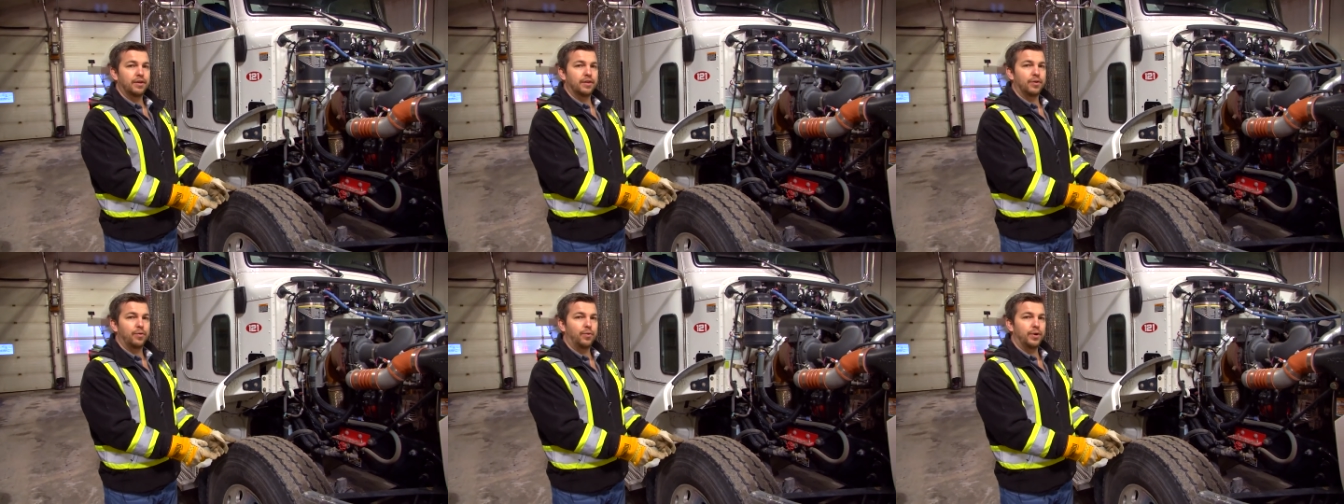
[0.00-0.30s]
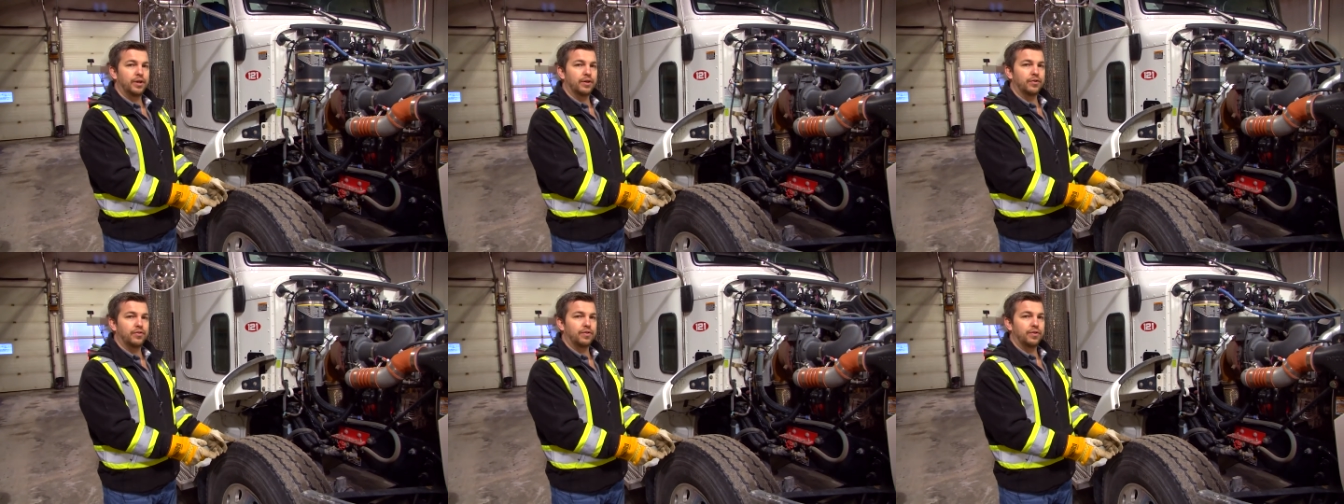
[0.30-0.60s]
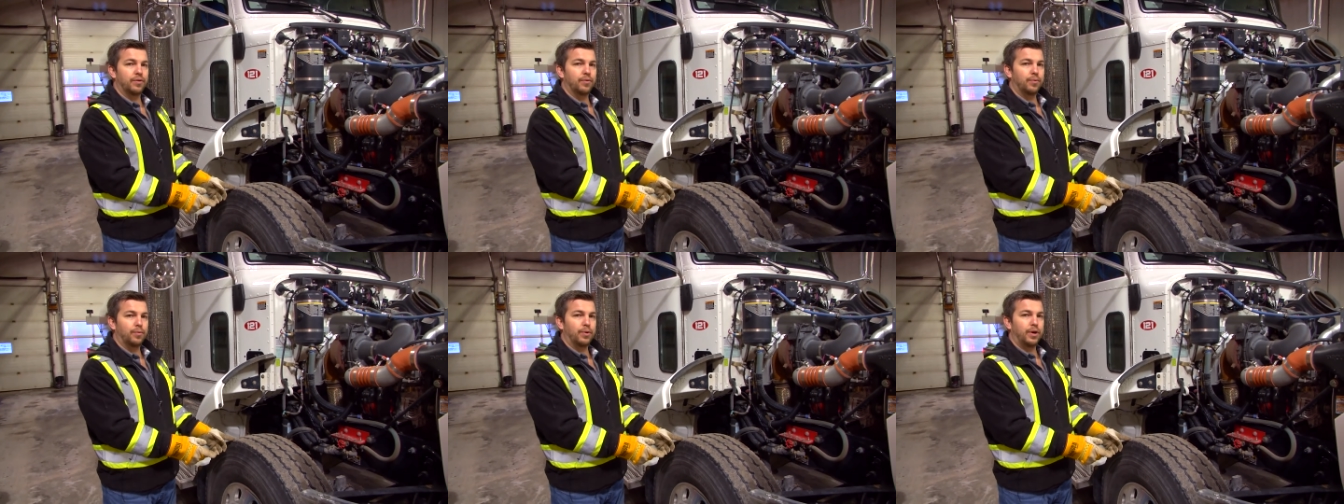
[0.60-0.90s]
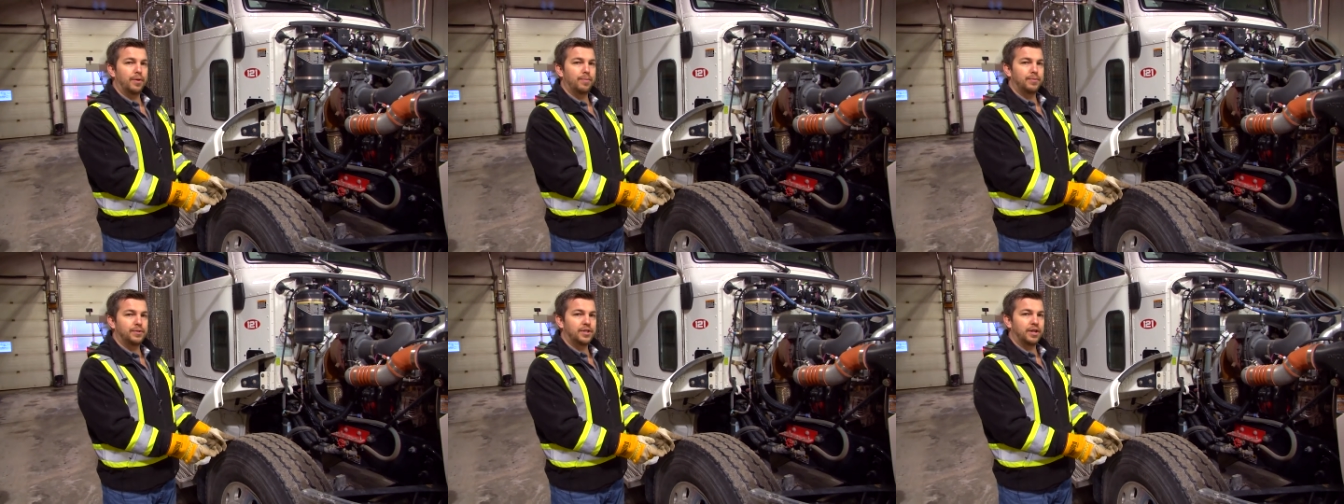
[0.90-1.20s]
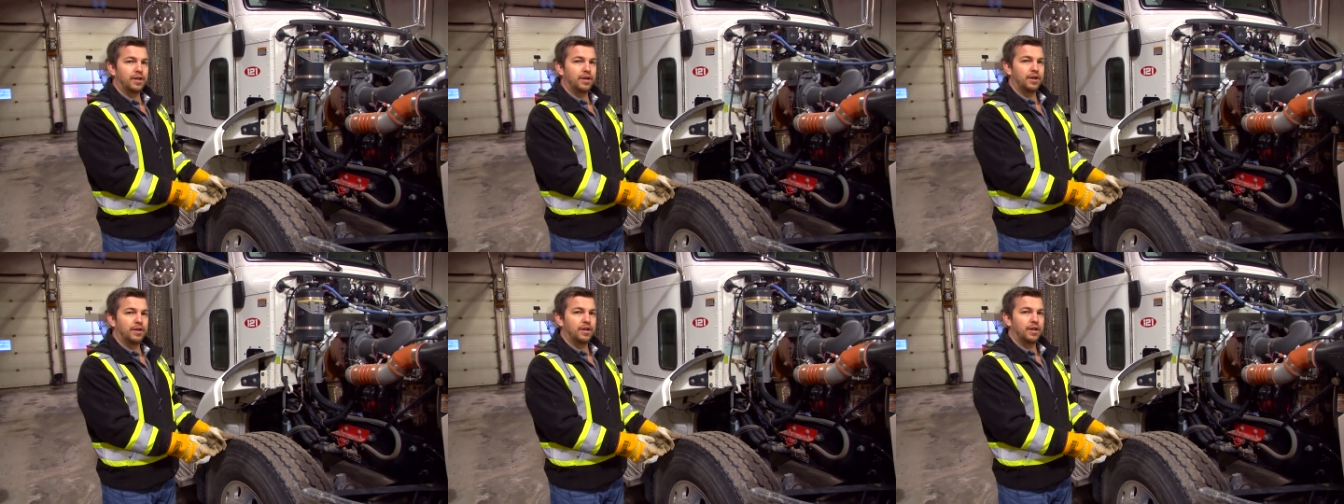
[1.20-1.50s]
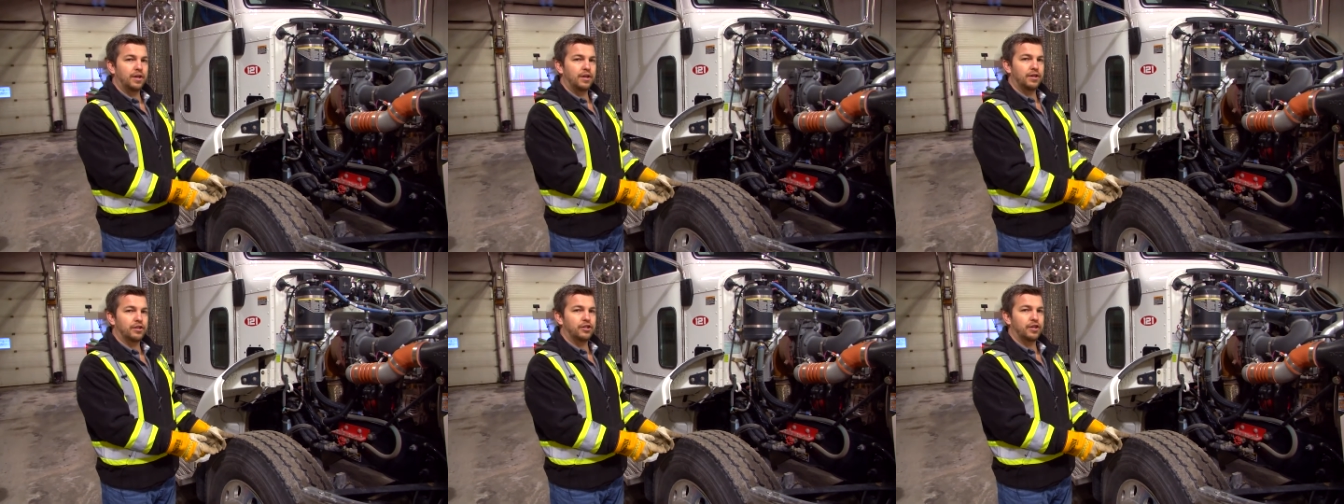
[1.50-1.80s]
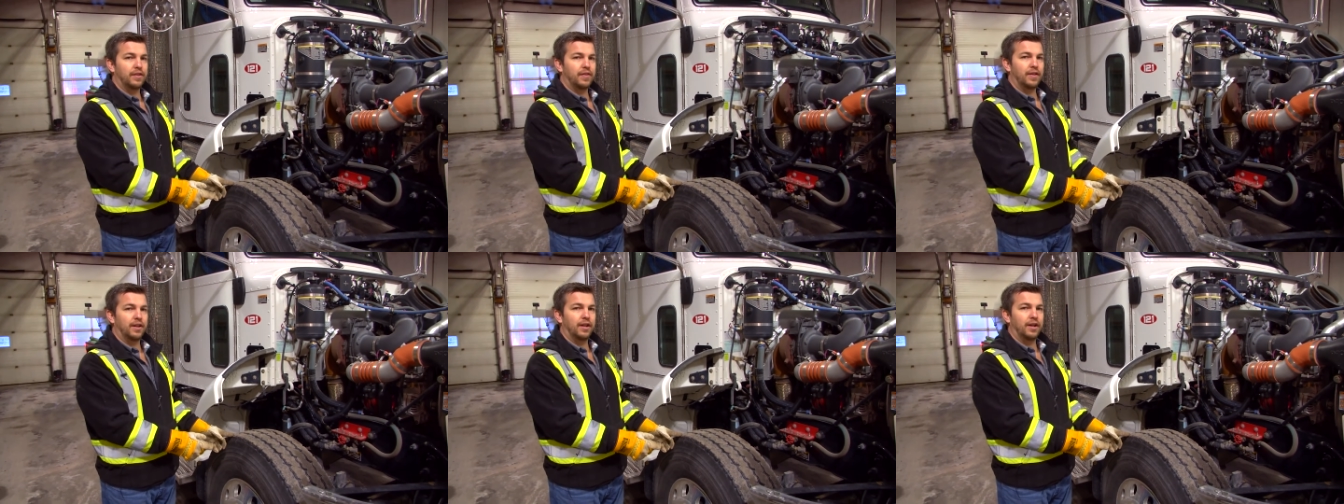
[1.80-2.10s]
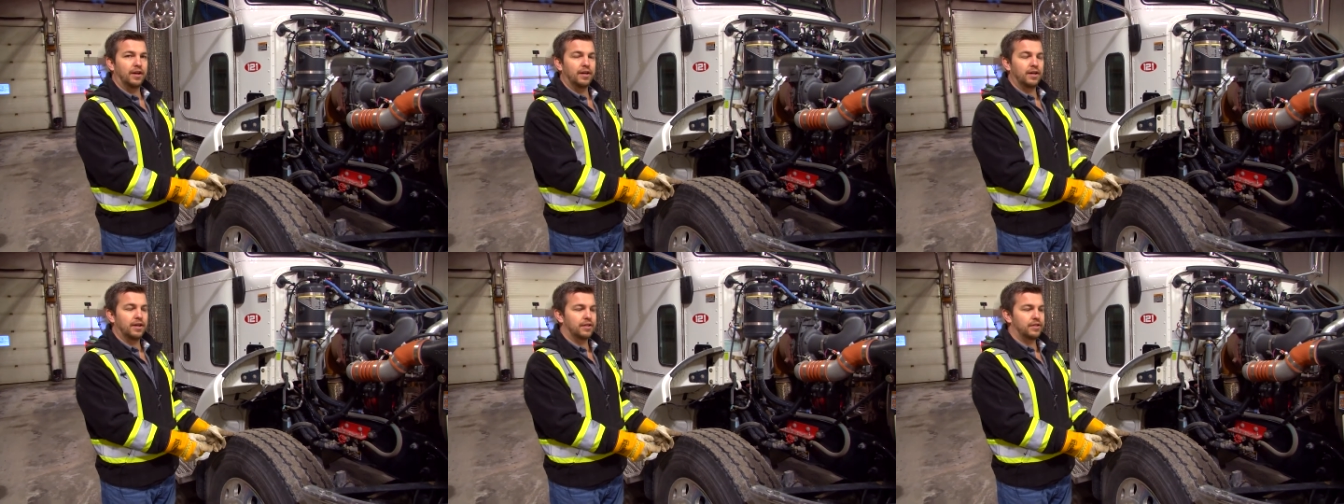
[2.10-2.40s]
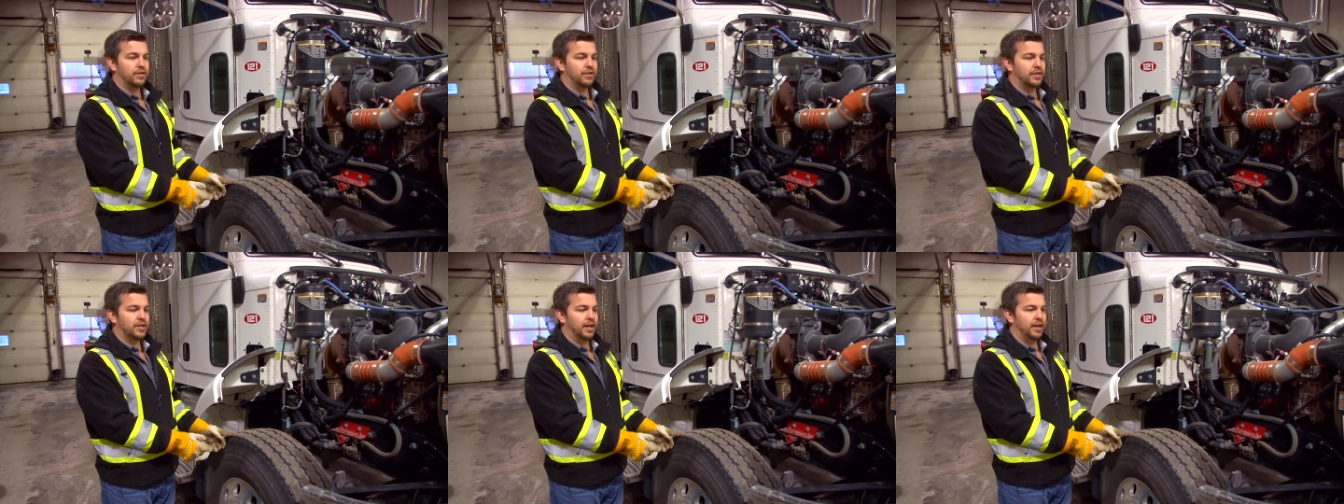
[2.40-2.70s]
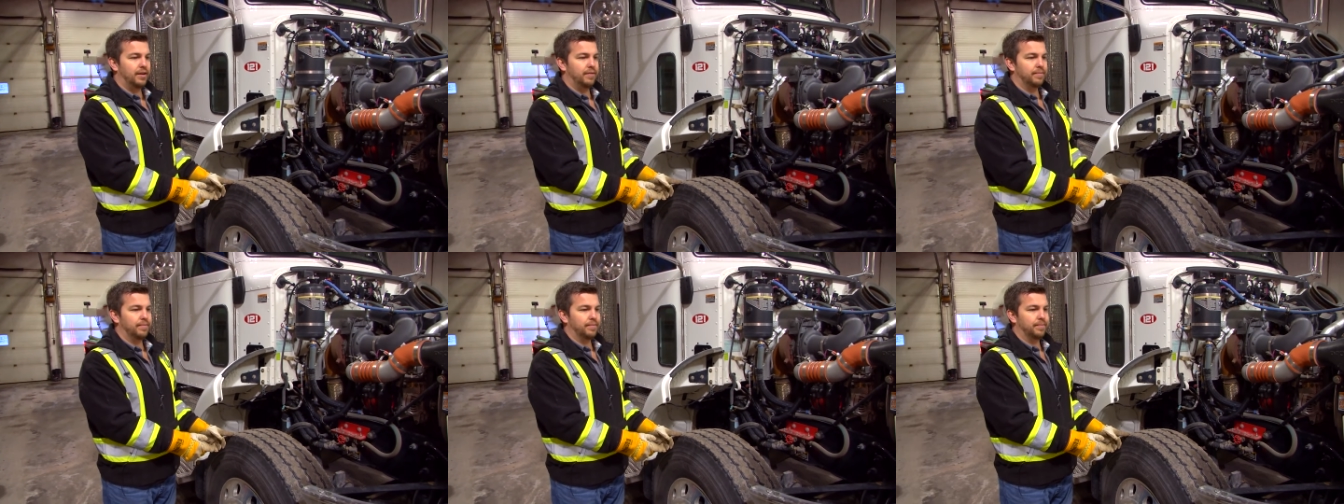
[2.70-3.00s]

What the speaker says: the rims in good condition, and the lug nuts are tight.